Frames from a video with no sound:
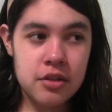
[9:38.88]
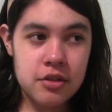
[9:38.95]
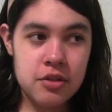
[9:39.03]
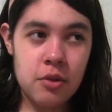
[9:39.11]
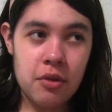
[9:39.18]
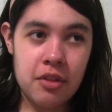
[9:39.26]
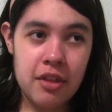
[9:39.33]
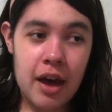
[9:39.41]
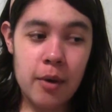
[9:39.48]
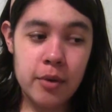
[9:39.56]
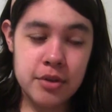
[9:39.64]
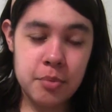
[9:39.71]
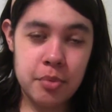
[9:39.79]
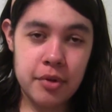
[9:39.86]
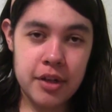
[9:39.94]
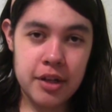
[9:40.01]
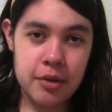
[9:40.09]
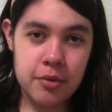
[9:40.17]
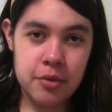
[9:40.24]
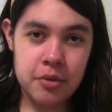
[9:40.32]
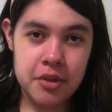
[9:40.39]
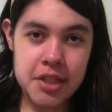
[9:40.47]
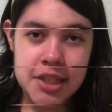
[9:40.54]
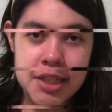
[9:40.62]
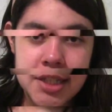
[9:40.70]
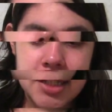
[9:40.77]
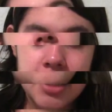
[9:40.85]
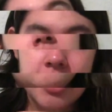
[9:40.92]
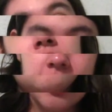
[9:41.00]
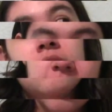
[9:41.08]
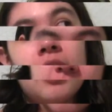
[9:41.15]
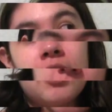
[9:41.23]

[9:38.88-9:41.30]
so that was pretty cool to see.